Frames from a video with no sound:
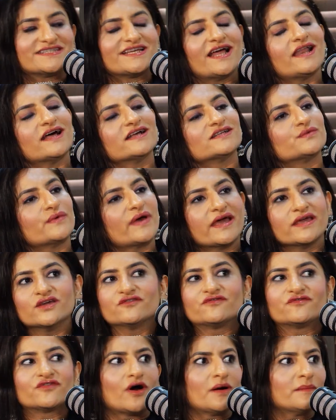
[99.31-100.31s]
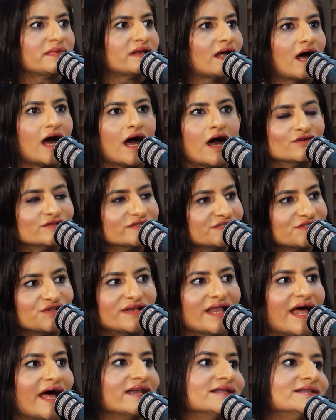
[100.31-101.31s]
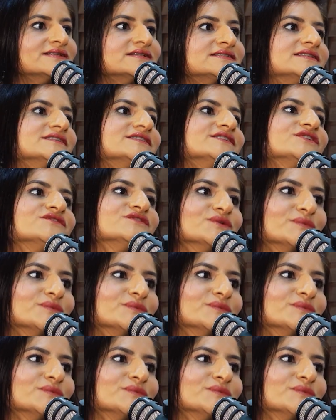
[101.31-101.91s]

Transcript: Tell us where you're from and how did you land in the city of